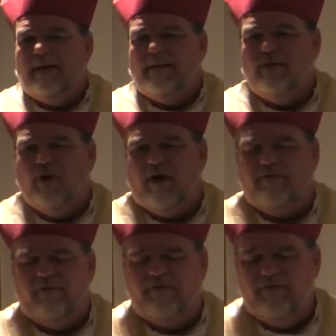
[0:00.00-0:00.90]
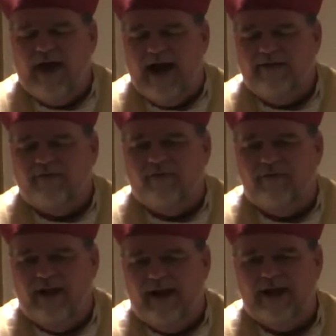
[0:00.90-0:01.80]
You are not
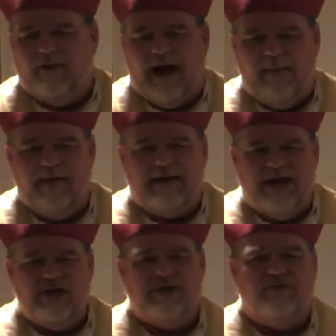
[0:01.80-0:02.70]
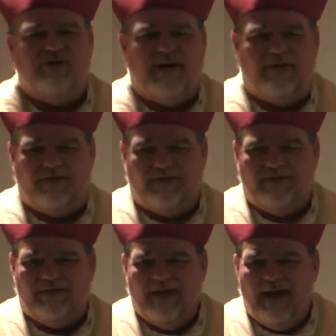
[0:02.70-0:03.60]
fulfilling your obligation of
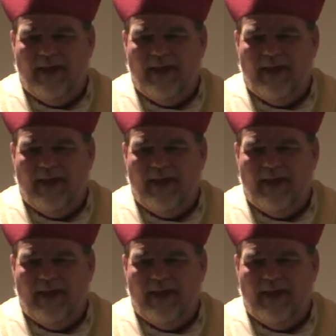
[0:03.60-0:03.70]
justice.